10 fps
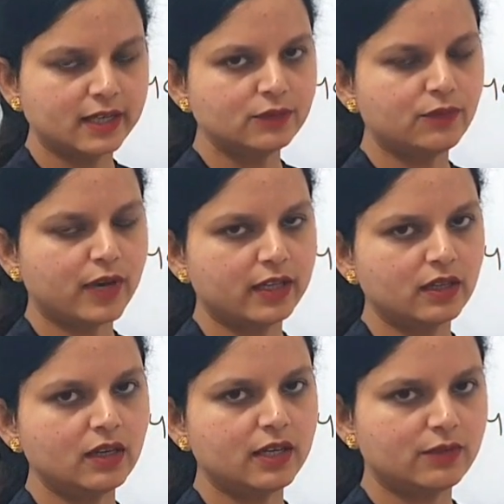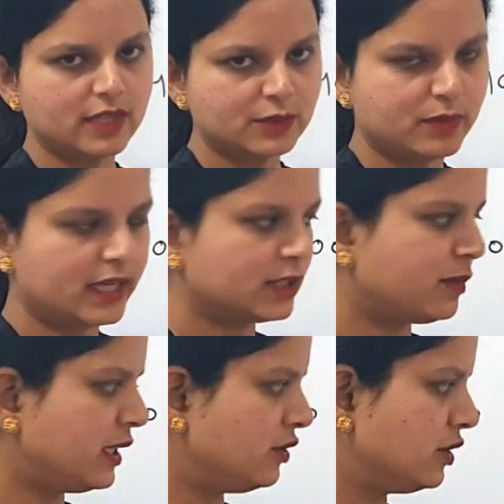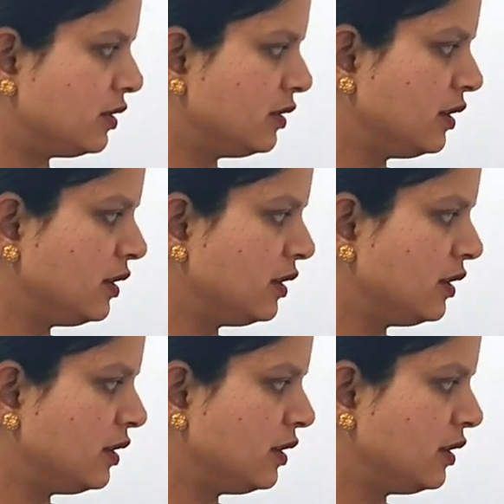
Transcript: as final investment expenditure.